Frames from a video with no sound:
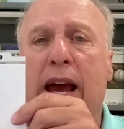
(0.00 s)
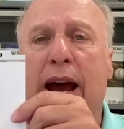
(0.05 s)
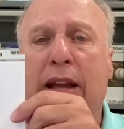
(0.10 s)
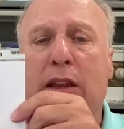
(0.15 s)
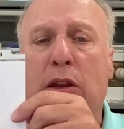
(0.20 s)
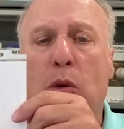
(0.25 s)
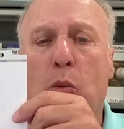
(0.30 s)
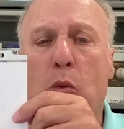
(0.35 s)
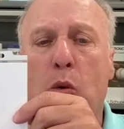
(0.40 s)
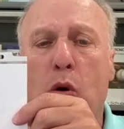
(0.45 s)

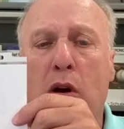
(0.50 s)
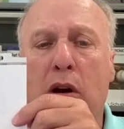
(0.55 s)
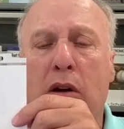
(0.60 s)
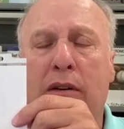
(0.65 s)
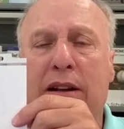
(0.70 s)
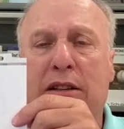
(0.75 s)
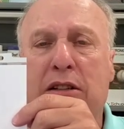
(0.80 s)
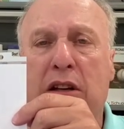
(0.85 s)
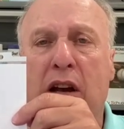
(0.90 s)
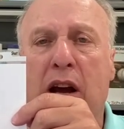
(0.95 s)
at the
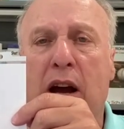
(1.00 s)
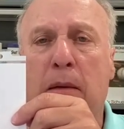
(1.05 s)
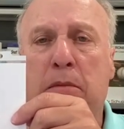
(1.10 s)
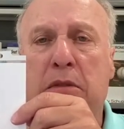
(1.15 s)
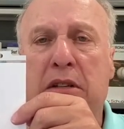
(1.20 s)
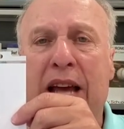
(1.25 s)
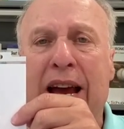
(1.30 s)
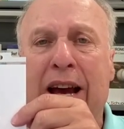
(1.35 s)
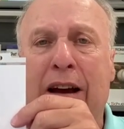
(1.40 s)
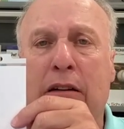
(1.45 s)
water as it
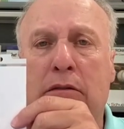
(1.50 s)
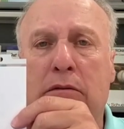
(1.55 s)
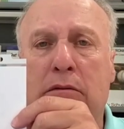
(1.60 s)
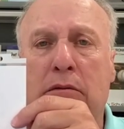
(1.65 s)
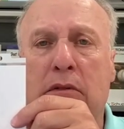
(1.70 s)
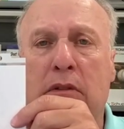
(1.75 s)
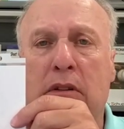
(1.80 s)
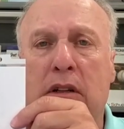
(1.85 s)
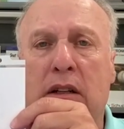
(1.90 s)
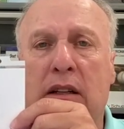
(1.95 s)
comes out.
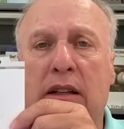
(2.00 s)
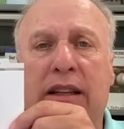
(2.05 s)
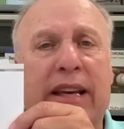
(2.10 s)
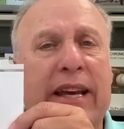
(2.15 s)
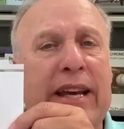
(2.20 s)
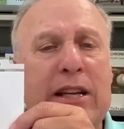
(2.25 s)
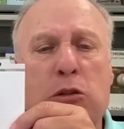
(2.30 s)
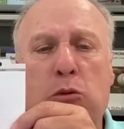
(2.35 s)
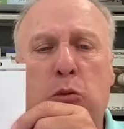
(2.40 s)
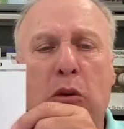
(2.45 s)

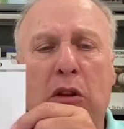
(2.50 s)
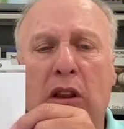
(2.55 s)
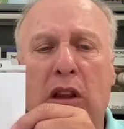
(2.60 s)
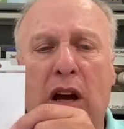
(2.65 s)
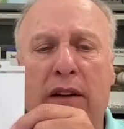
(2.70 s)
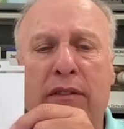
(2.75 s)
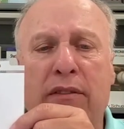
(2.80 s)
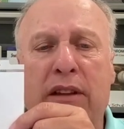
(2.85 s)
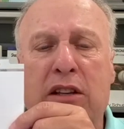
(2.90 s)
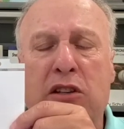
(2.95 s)
Kids will
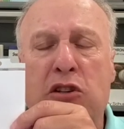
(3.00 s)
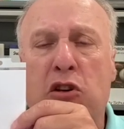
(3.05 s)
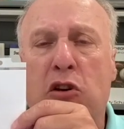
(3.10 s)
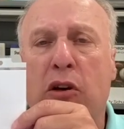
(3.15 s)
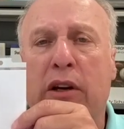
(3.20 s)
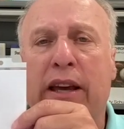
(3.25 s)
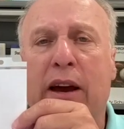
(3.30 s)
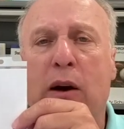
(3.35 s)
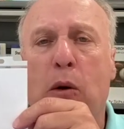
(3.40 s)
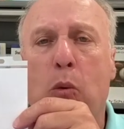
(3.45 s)
love this.
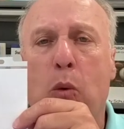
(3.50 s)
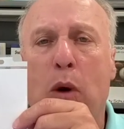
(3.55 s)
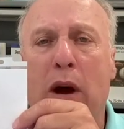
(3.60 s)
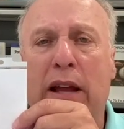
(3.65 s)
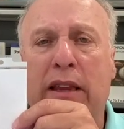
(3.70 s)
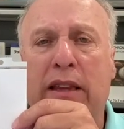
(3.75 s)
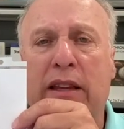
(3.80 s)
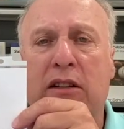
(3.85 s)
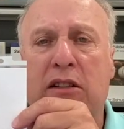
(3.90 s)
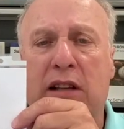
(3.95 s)
You'll get
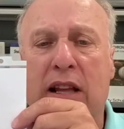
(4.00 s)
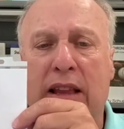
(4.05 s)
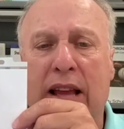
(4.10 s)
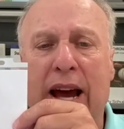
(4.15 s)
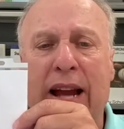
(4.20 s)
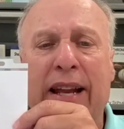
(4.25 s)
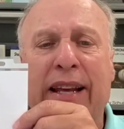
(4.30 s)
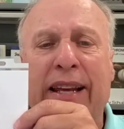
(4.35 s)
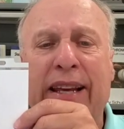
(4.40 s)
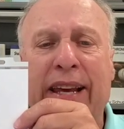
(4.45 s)
wet. There's a
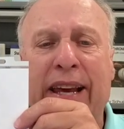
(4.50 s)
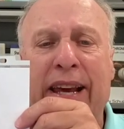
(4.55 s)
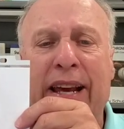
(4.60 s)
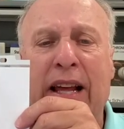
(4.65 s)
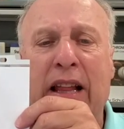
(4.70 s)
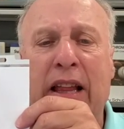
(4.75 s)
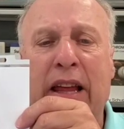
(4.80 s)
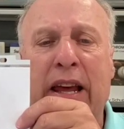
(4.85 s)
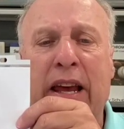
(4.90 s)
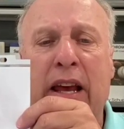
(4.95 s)
lot of
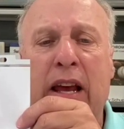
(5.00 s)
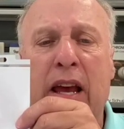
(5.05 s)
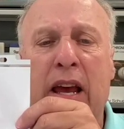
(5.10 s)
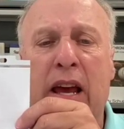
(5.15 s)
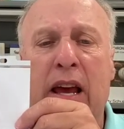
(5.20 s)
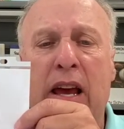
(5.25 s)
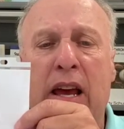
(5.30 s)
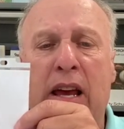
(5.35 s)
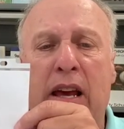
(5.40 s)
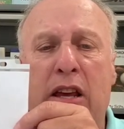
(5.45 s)
giggling.
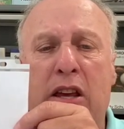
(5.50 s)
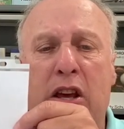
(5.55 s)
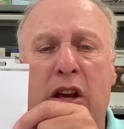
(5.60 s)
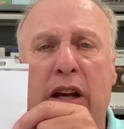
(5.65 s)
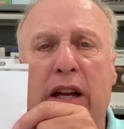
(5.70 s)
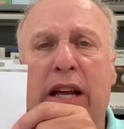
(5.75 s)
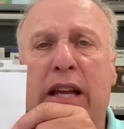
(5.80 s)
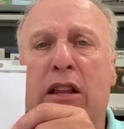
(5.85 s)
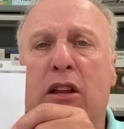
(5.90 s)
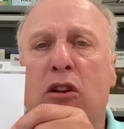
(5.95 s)
You
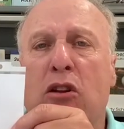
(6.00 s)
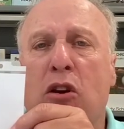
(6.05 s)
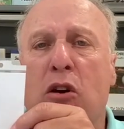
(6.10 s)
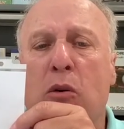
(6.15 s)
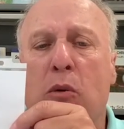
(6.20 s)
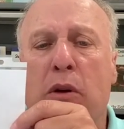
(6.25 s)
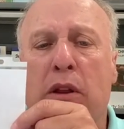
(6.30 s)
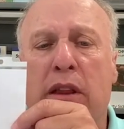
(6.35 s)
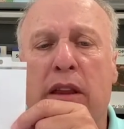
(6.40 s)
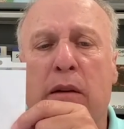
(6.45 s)
can either do
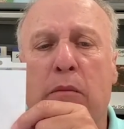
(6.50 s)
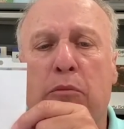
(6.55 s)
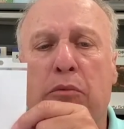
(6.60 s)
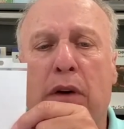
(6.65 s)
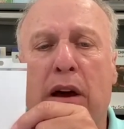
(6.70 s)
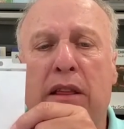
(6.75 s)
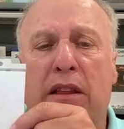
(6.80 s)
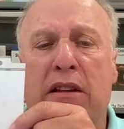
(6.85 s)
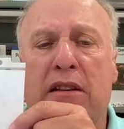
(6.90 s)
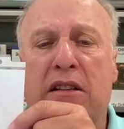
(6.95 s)
it with their
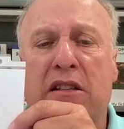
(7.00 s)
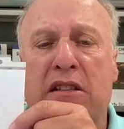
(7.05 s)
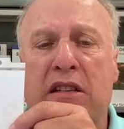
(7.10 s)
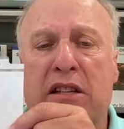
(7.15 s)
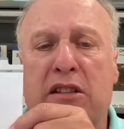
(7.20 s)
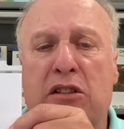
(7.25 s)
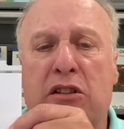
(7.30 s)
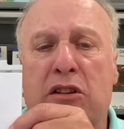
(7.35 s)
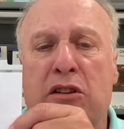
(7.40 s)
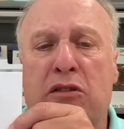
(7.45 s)
brothers,
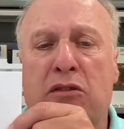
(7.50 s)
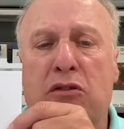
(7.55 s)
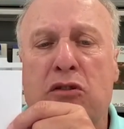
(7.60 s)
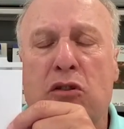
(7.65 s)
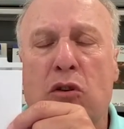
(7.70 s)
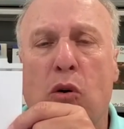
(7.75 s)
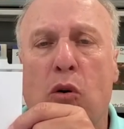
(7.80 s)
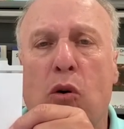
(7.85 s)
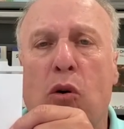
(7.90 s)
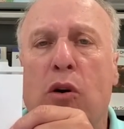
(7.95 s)

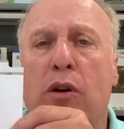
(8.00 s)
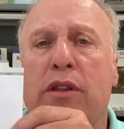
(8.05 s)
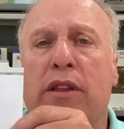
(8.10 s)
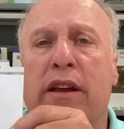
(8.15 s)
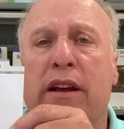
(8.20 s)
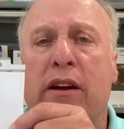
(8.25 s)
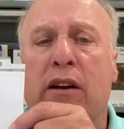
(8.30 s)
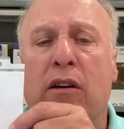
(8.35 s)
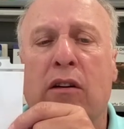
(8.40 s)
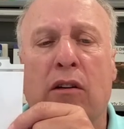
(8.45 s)
sisters, or
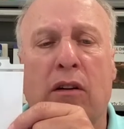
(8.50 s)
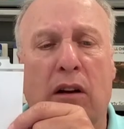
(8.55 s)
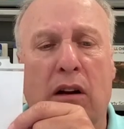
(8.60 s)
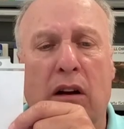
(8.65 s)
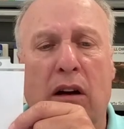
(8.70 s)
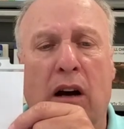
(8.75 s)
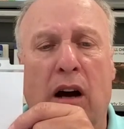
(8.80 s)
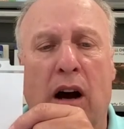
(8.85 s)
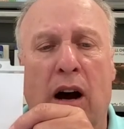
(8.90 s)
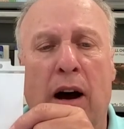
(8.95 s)
their
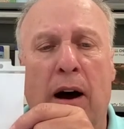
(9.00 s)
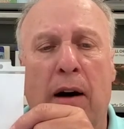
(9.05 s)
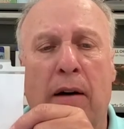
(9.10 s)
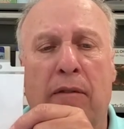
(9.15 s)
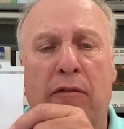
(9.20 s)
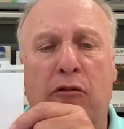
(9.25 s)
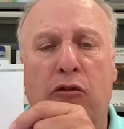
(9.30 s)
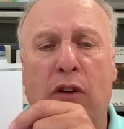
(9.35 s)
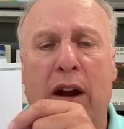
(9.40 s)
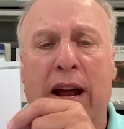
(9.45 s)

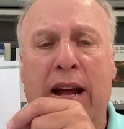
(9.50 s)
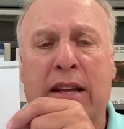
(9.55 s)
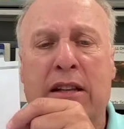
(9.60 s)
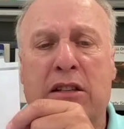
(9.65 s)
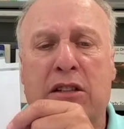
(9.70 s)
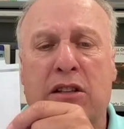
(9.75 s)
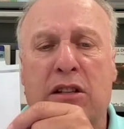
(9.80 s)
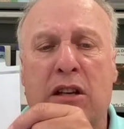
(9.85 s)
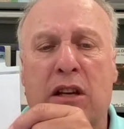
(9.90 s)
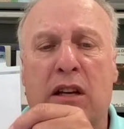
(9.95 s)

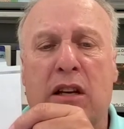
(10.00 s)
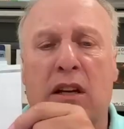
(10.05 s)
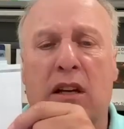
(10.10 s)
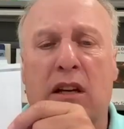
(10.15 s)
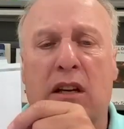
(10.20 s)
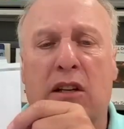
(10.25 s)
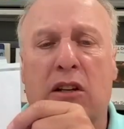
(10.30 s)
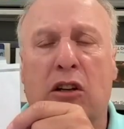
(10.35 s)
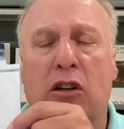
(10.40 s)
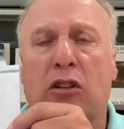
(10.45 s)
friends.
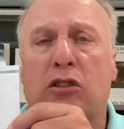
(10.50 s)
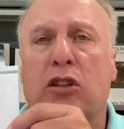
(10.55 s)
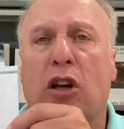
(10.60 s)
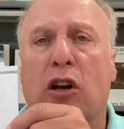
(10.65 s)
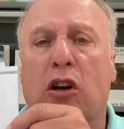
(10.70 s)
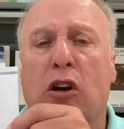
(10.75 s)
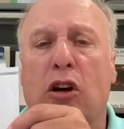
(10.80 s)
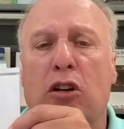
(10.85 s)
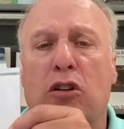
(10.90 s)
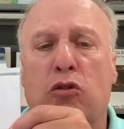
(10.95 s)
It's a
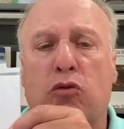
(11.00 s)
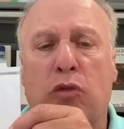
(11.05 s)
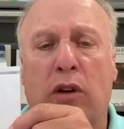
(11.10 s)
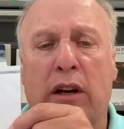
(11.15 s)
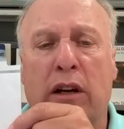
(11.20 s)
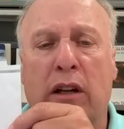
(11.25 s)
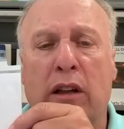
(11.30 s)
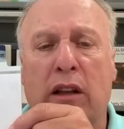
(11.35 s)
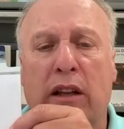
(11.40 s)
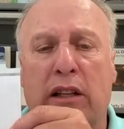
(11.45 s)
good
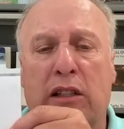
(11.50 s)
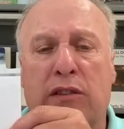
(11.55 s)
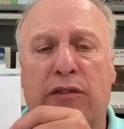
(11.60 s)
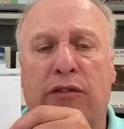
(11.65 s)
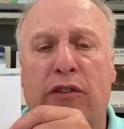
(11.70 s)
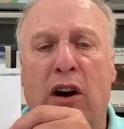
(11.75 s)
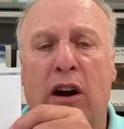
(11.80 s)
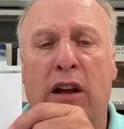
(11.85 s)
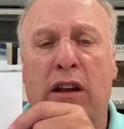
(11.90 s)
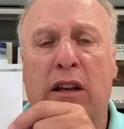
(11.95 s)
drill. It's
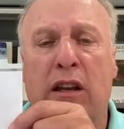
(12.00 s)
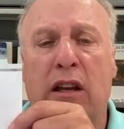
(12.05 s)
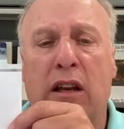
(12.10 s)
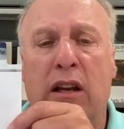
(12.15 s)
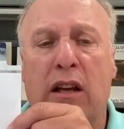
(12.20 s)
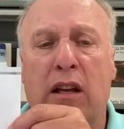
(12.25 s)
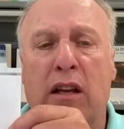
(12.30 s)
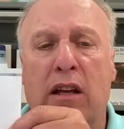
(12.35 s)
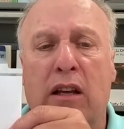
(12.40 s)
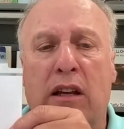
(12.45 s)
fun.
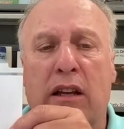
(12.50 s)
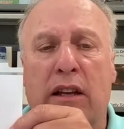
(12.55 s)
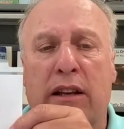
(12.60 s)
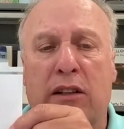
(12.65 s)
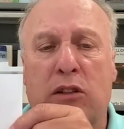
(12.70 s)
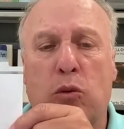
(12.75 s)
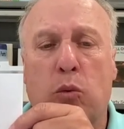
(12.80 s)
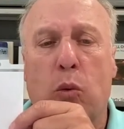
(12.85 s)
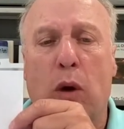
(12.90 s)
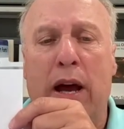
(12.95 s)
It's